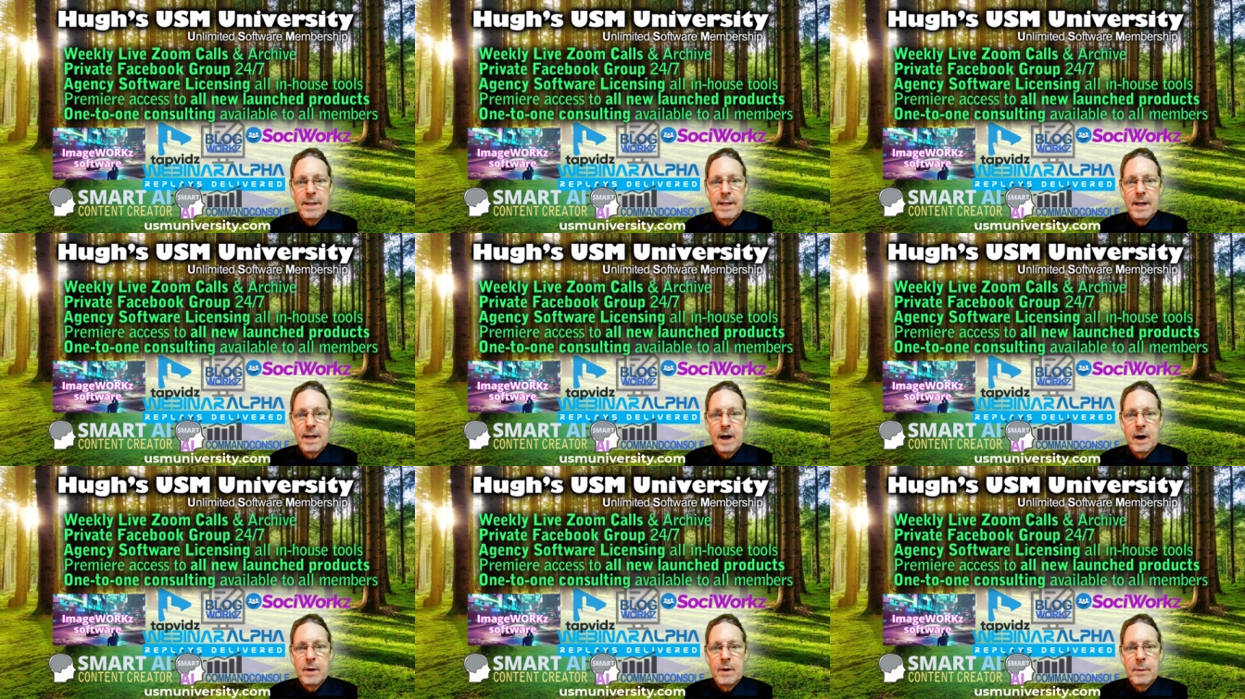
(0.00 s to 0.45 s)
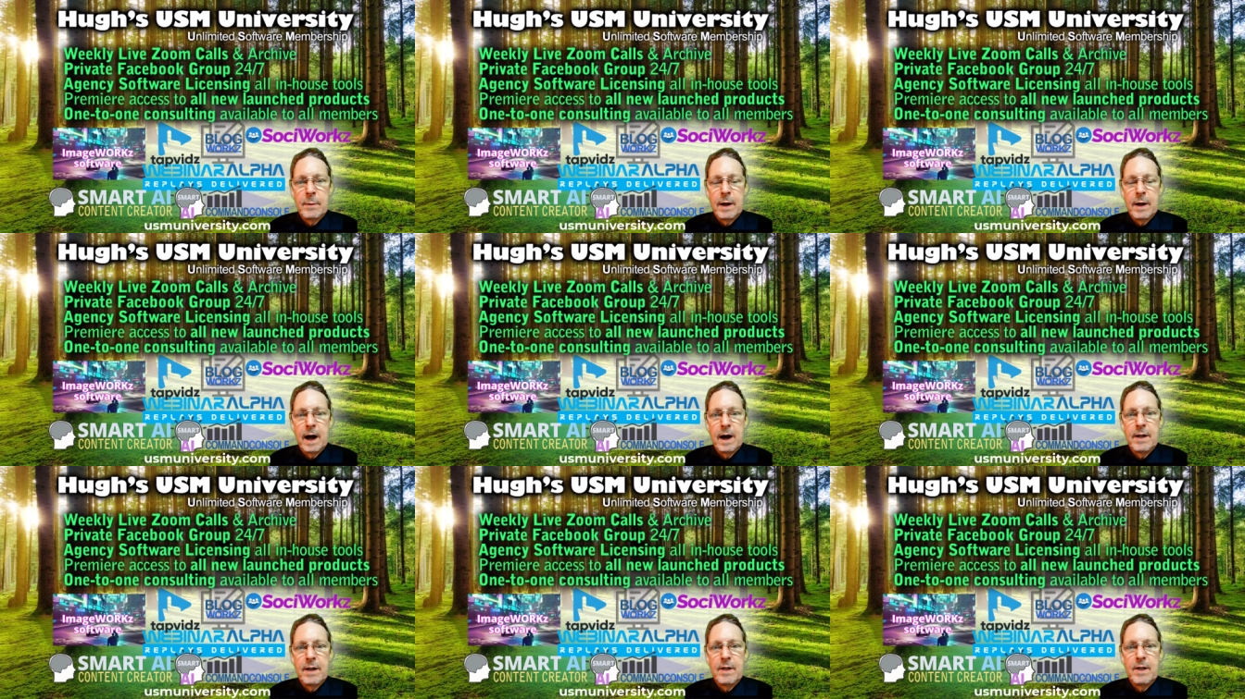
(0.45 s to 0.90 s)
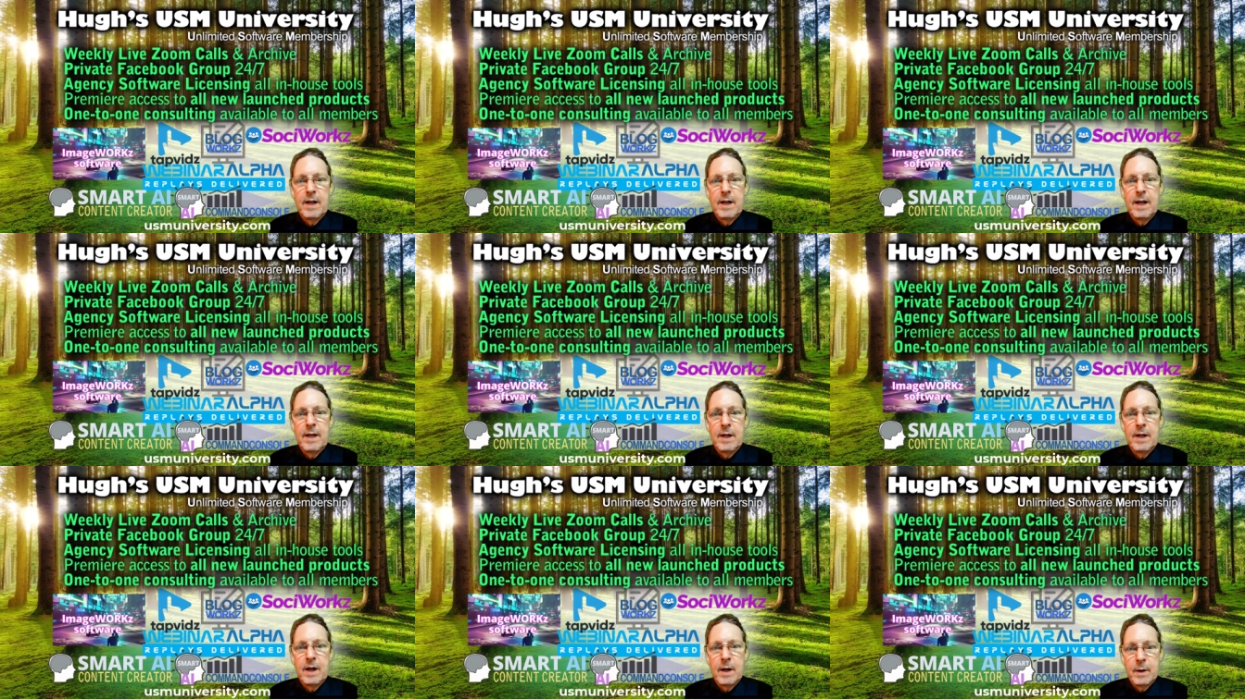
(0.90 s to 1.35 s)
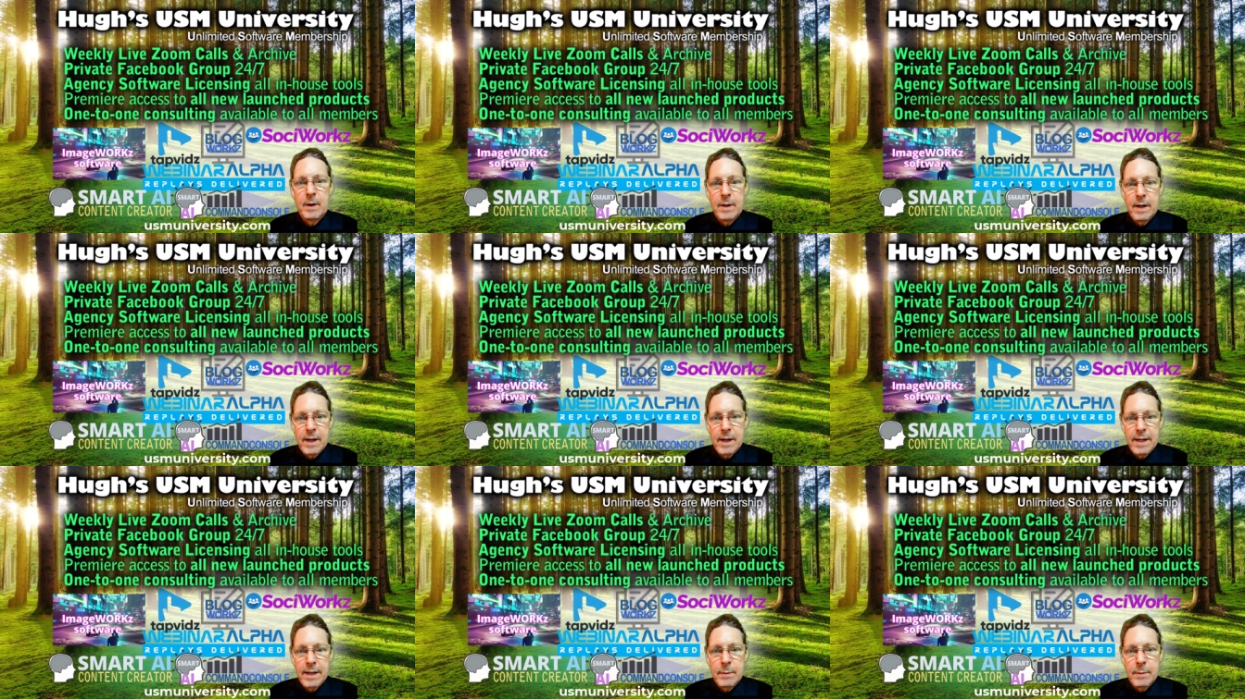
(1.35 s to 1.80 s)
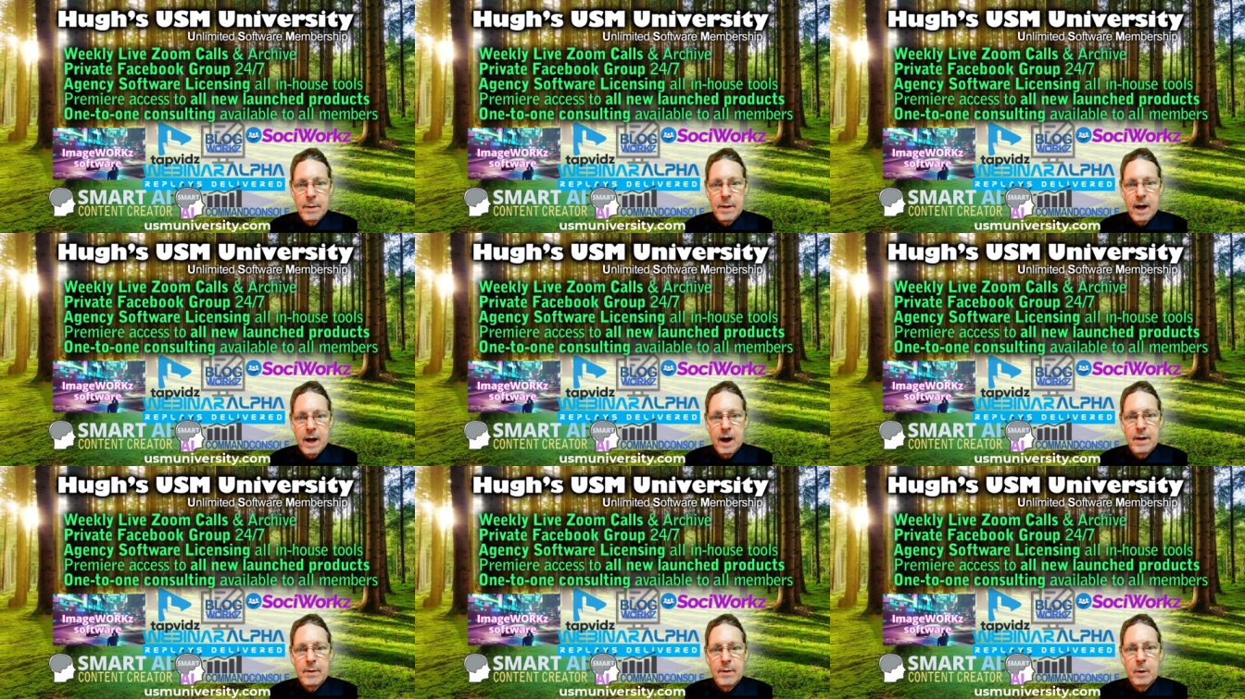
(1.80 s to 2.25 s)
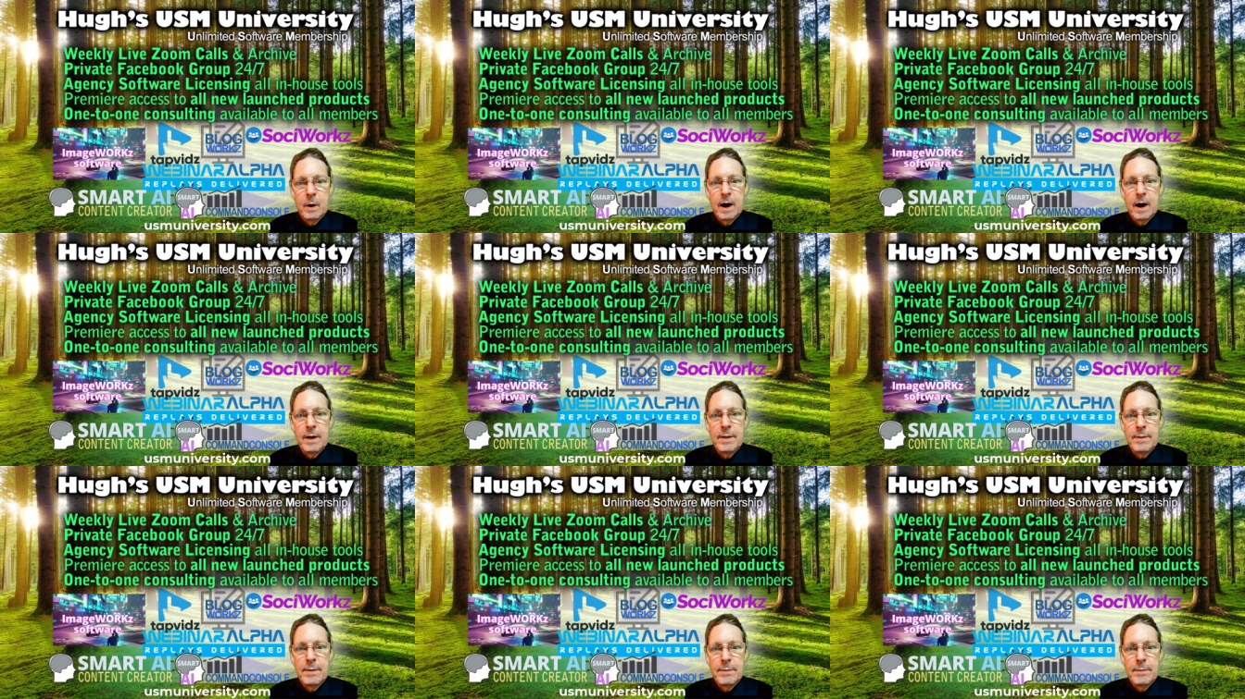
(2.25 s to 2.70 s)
that goes beyond just using some software.